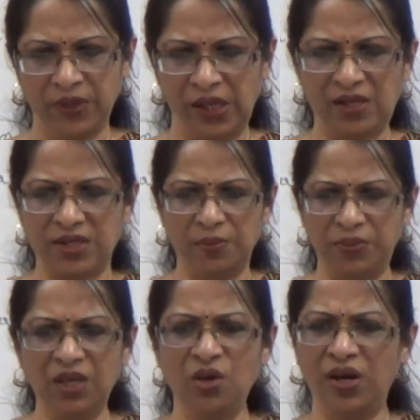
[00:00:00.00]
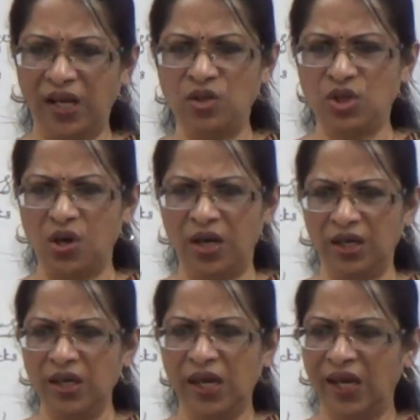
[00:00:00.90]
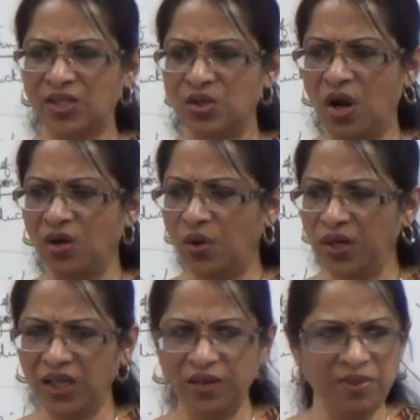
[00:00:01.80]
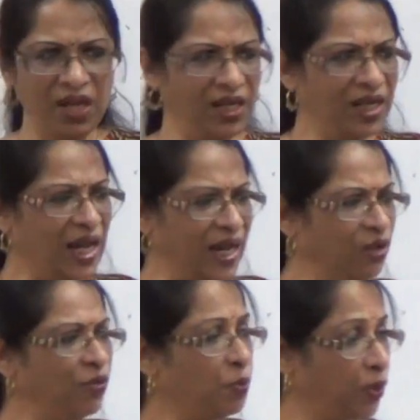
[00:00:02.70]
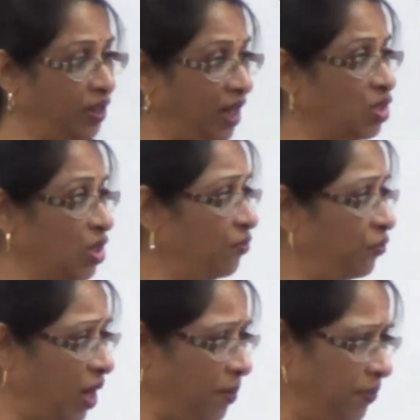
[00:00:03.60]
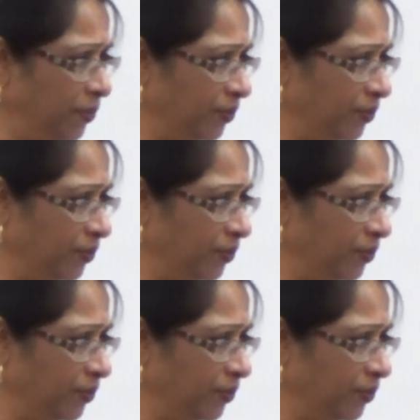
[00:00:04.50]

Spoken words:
It's something you're enjoying. It's not going to give me any kind of a protection from